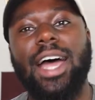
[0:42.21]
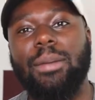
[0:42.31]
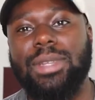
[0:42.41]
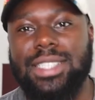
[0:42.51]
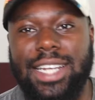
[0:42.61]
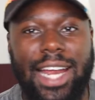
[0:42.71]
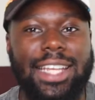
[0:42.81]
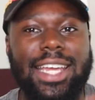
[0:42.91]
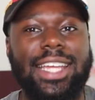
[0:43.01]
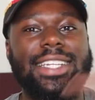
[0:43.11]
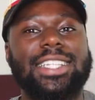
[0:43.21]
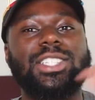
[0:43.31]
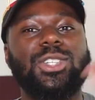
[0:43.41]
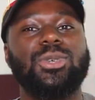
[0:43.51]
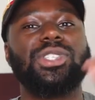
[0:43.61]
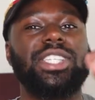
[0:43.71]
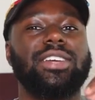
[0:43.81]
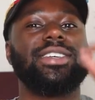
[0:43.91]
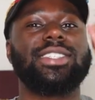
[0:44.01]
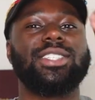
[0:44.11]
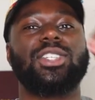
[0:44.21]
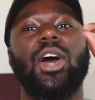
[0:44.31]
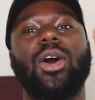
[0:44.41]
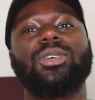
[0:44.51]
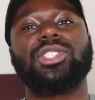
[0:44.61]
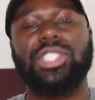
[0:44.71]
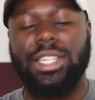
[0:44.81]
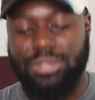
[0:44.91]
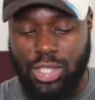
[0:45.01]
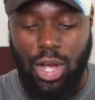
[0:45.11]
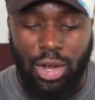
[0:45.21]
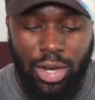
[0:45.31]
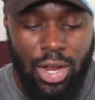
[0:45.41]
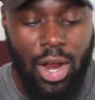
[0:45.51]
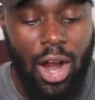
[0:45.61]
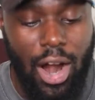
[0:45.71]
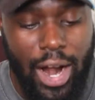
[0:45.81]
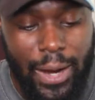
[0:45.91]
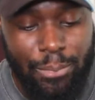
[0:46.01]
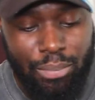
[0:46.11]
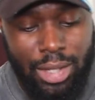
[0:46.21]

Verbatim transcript: I'm going to say that again. This new series is called Shift Talk, all right?